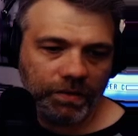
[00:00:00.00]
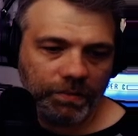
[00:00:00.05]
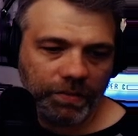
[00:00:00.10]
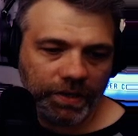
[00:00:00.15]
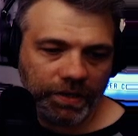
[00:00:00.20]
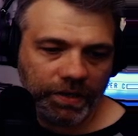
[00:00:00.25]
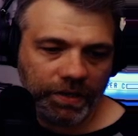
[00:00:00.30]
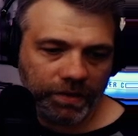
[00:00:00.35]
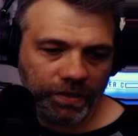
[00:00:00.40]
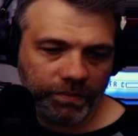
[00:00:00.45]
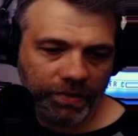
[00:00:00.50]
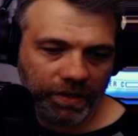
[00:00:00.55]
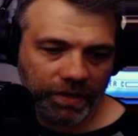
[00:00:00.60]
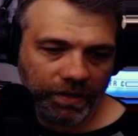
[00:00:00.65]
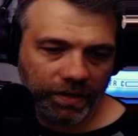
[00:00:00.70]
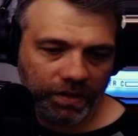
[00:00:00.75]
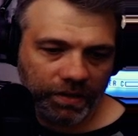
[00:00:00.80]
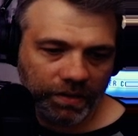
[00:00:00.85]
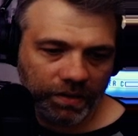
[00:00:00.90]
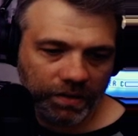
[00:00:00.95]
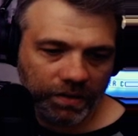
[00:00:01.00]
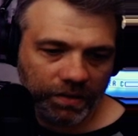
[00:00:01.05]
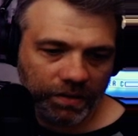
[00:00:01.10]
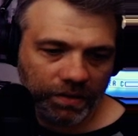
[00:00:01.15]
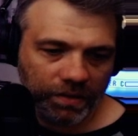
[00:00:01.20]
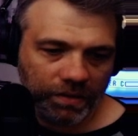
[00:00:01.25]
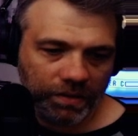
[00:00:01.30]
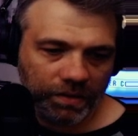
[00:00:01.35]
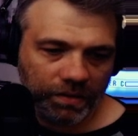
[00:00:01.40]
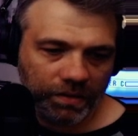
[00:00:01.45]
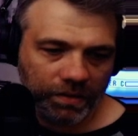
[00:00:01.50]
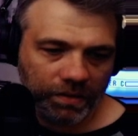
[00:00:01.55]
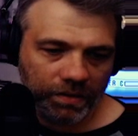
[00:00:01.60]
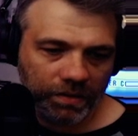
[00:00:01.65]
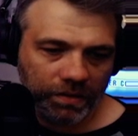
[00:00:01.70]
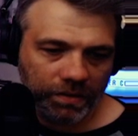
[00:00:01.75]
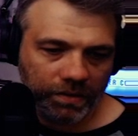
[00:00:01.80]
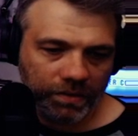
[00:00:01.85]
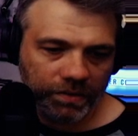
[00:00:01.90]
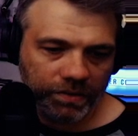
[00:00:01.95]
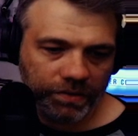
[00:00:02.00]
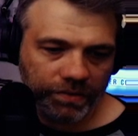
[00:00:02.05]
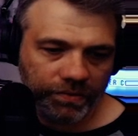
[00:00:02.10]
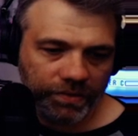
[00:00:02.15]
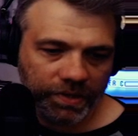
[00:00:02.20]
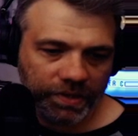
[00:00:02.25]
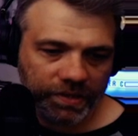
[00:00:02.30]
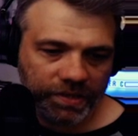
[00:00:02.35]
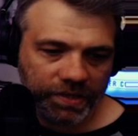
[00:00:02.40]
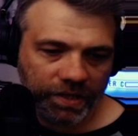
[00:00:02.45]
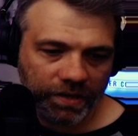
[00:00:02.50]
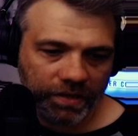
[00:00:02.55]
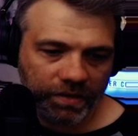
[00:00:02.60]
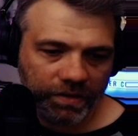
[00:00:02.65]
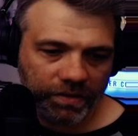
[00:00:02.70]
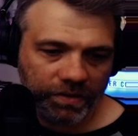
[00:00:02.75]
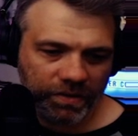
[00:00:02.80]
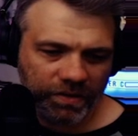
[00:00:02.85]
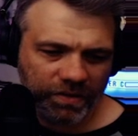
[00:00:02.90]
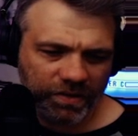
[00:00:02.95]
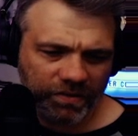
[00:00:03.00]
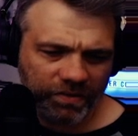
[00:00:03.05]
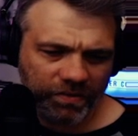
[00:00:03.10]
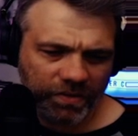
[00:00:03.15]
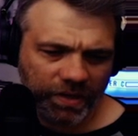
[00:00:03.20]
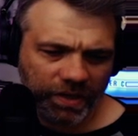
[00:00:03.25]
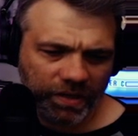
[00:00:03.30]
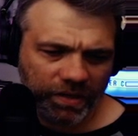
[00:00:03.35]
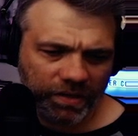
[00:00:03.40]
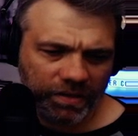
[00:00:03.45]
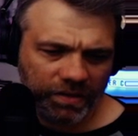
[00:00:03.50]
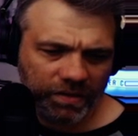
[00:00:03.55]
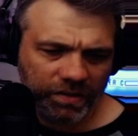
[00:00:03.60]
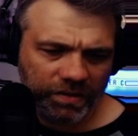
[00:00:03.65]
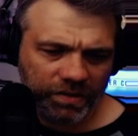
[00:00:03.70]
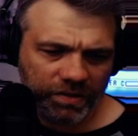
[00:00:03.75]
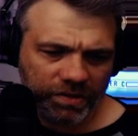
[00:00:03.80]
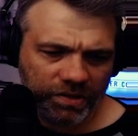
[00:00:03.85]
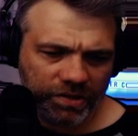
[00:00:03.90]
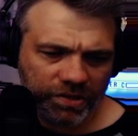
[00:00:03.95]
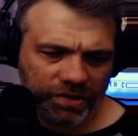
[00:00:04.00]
but let me do this here. Arrange.